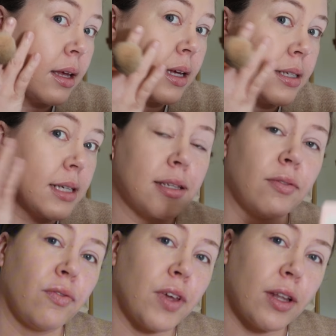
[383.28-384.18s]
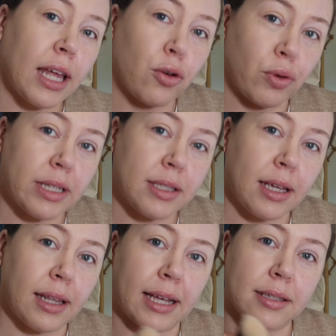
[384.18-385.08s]
It doesn't feel like greasy
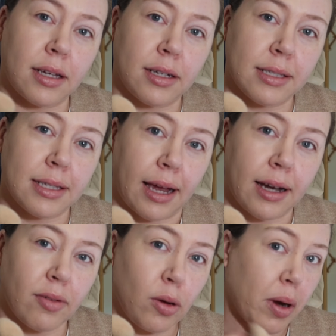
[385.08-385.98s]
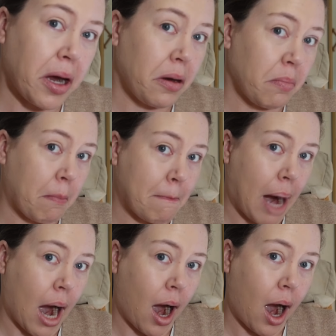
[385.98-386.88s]
and like it's going to slide everywhere.
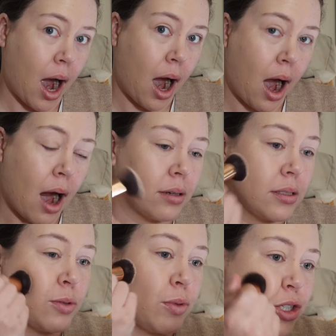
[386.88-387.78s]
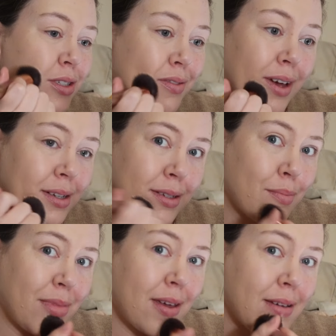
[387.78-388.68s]
Did we just find
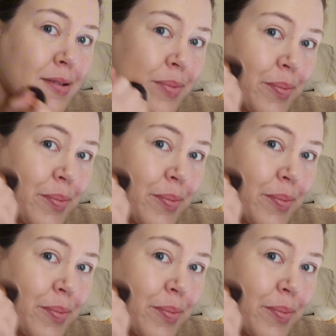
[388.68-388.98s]
something?